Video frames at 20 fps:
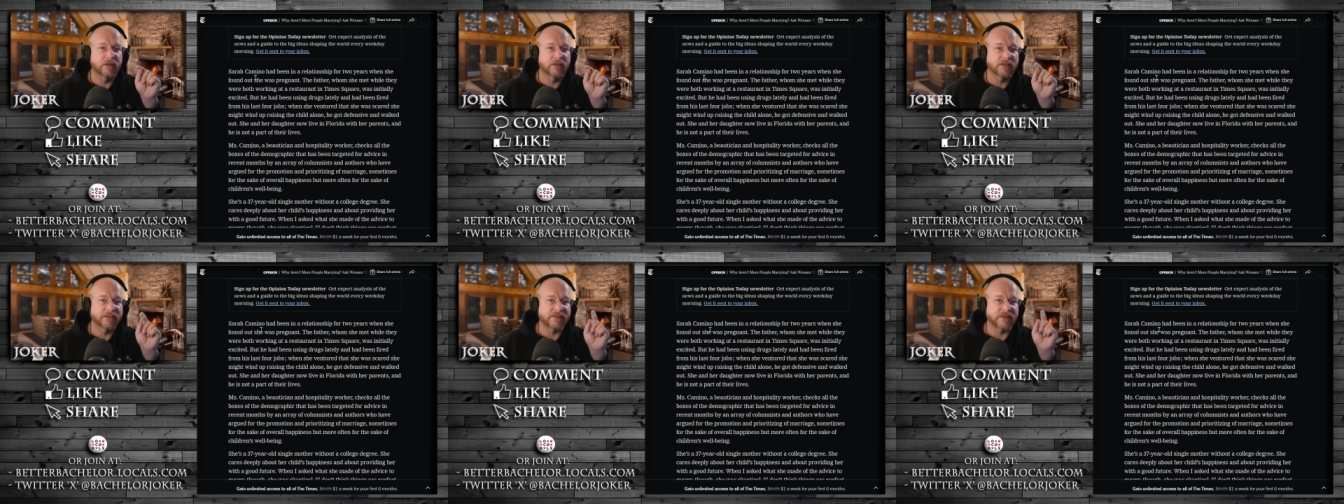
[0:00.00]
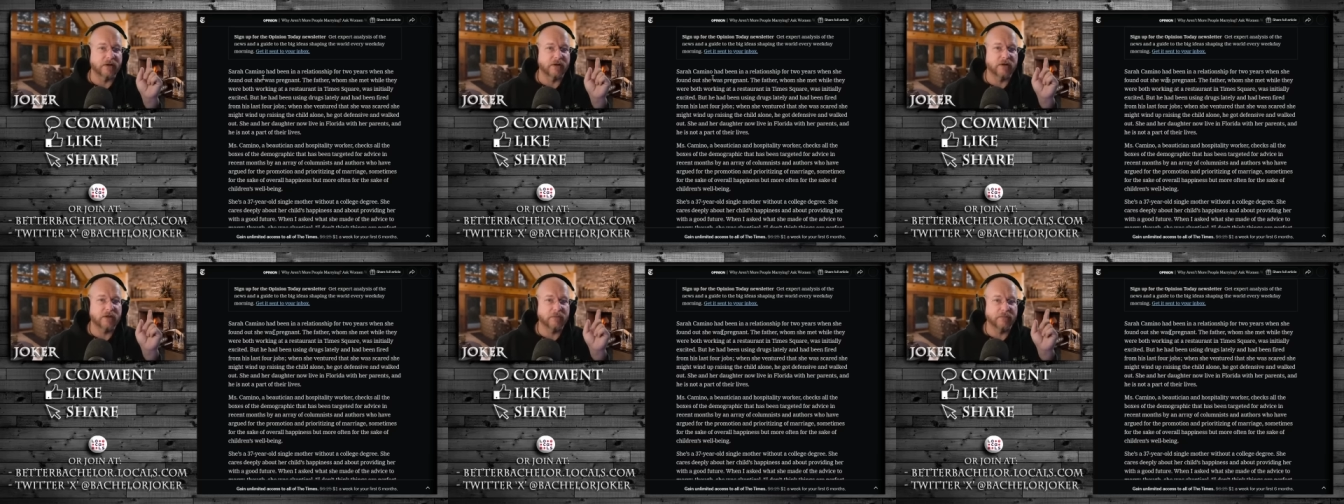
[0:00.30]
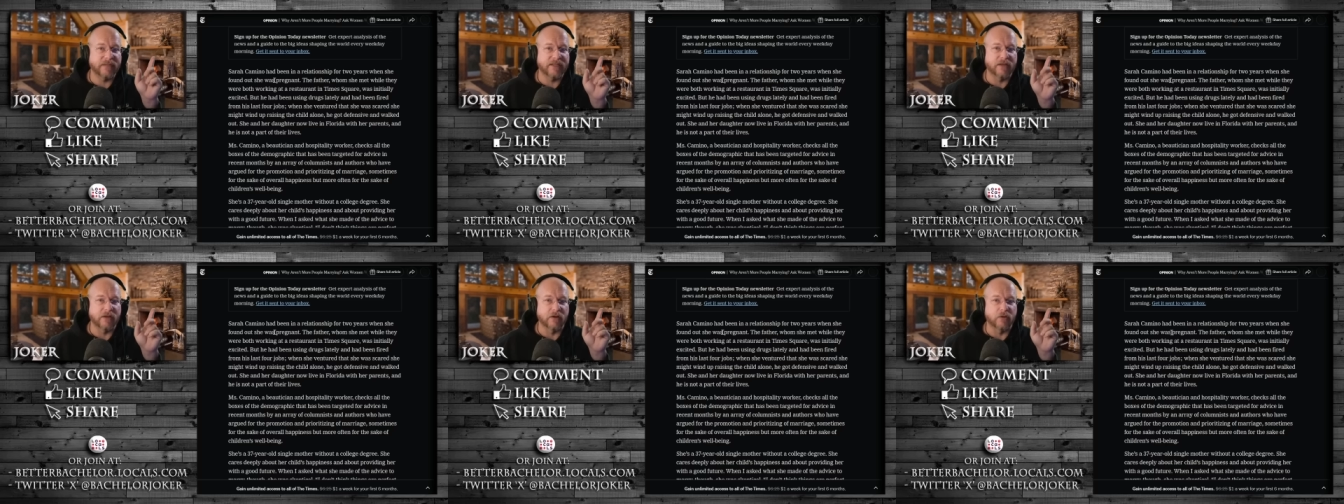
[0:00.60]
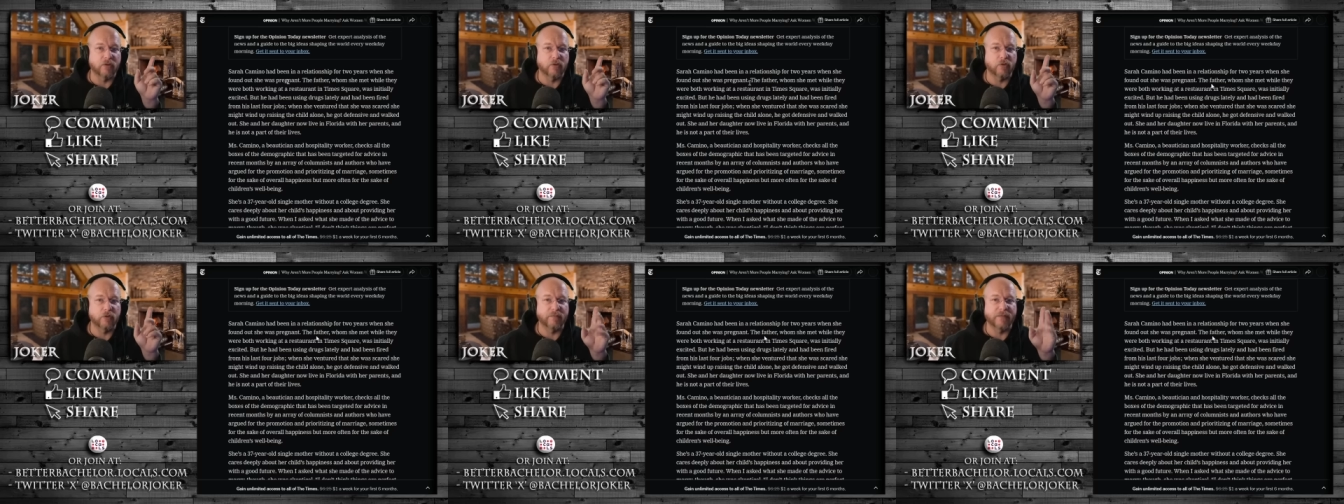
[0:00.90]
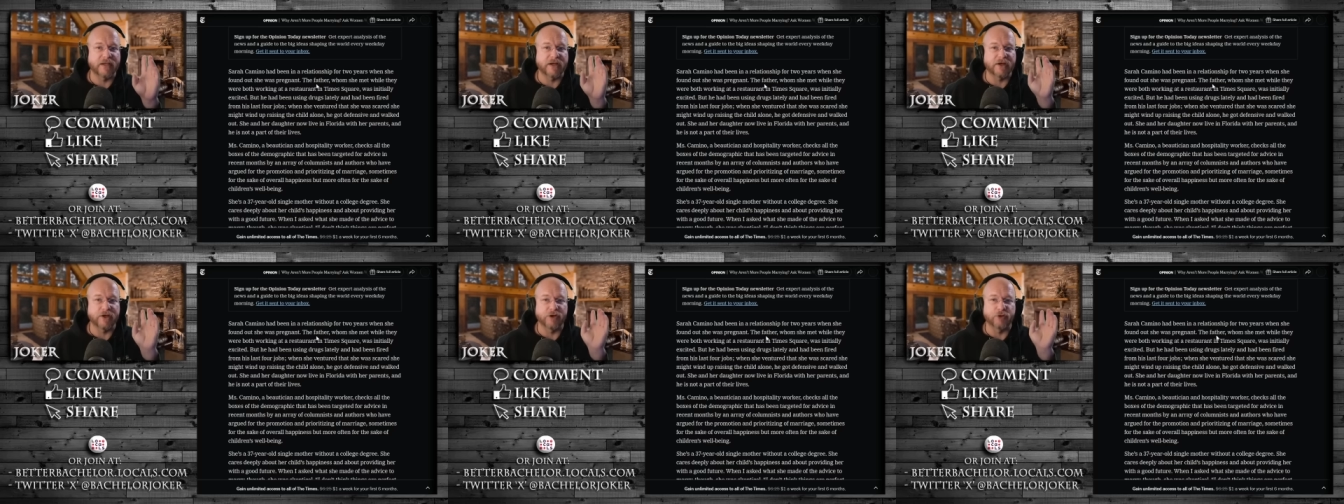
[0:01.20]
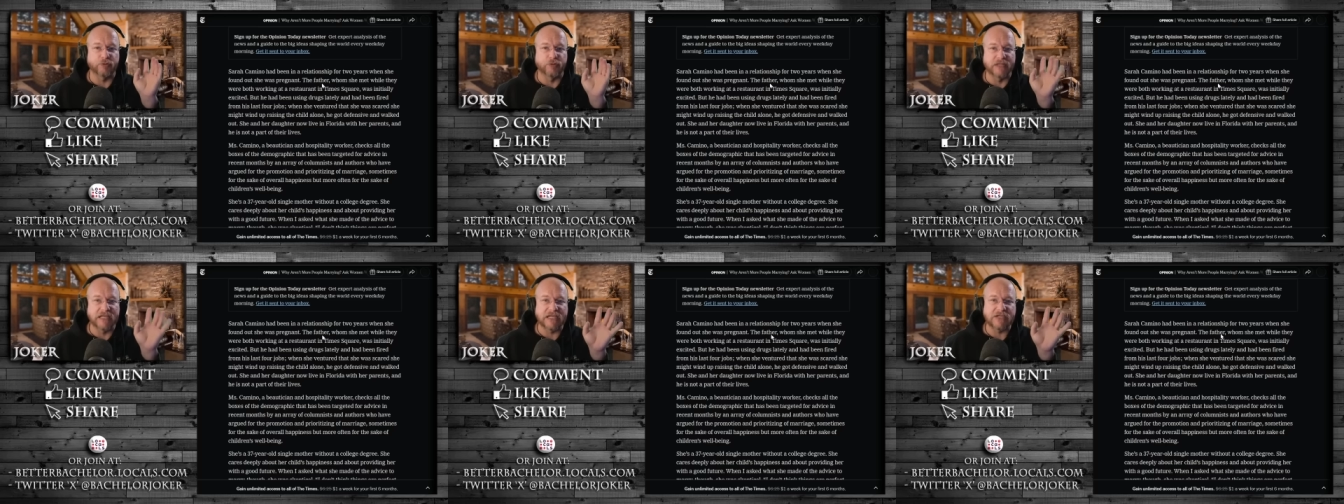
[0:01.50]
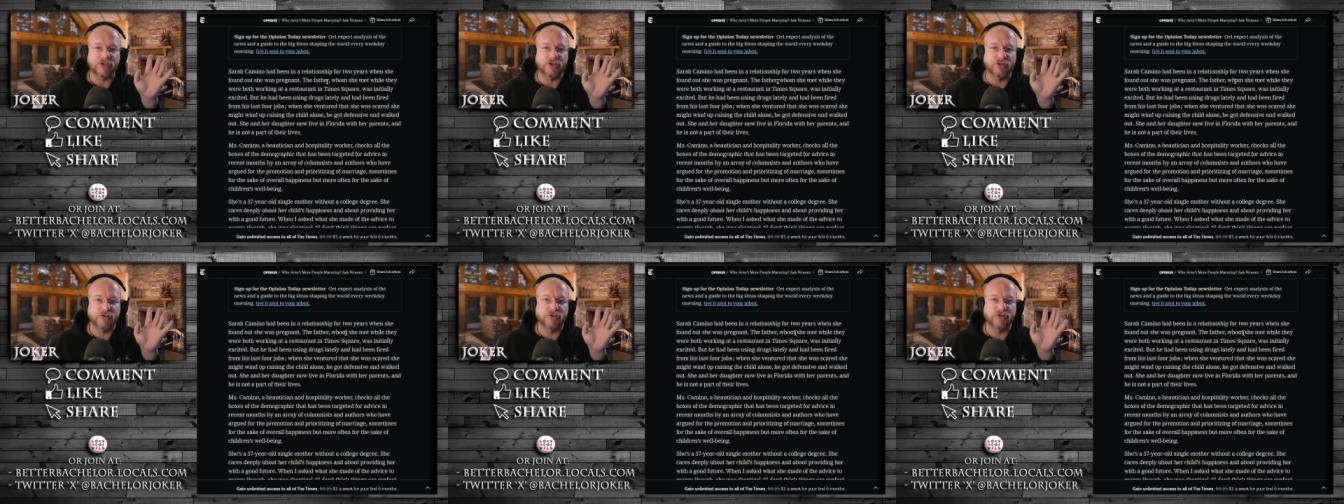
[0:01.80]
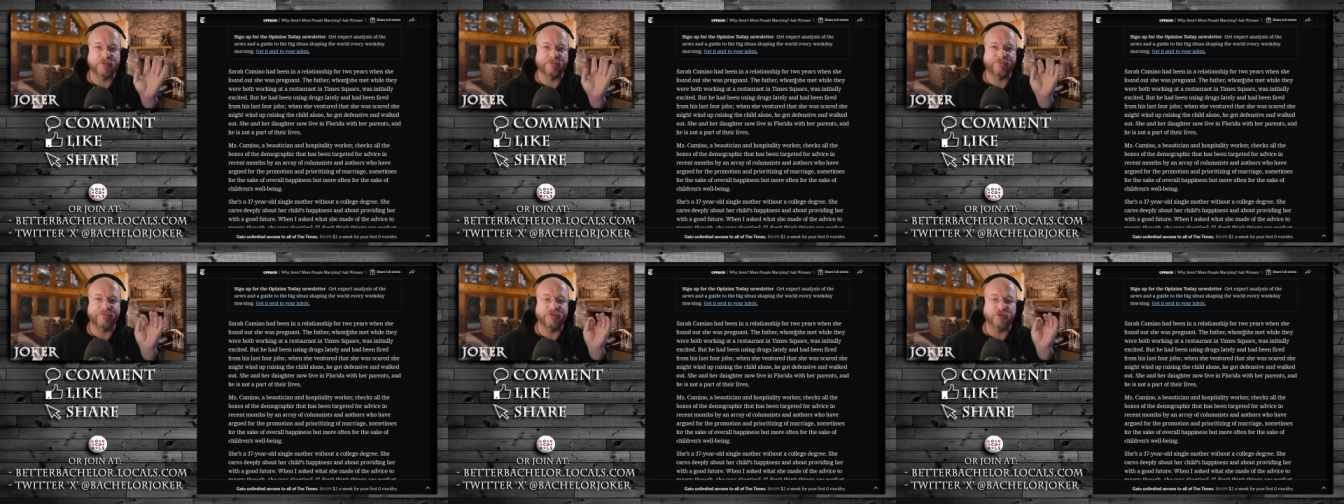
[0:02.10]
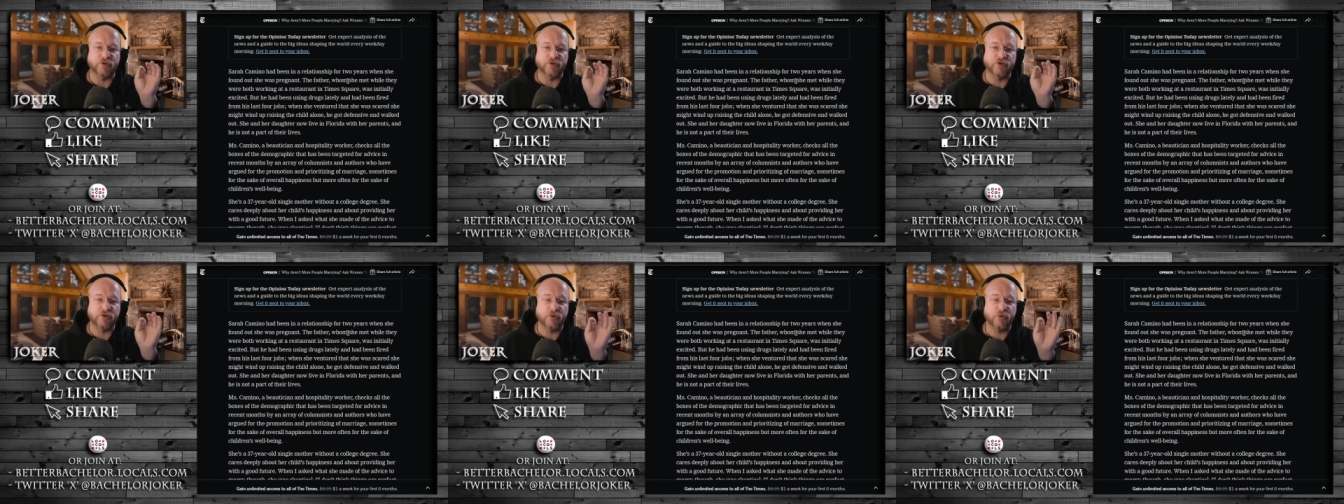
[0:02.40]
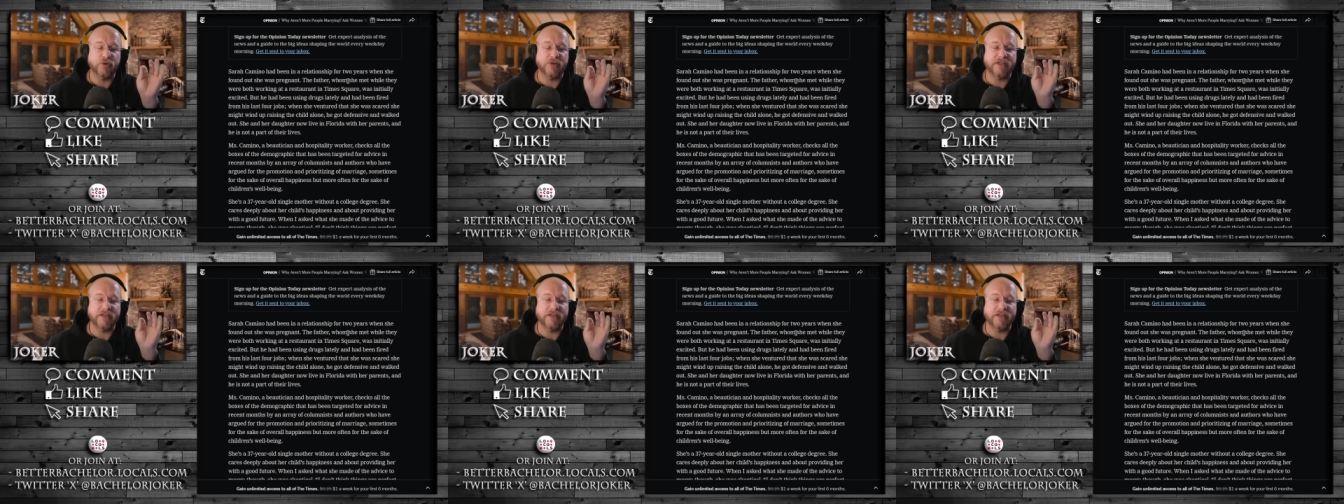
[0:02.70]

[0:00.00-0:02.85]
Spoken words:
Sarah Camino, who had been in a relationship for 2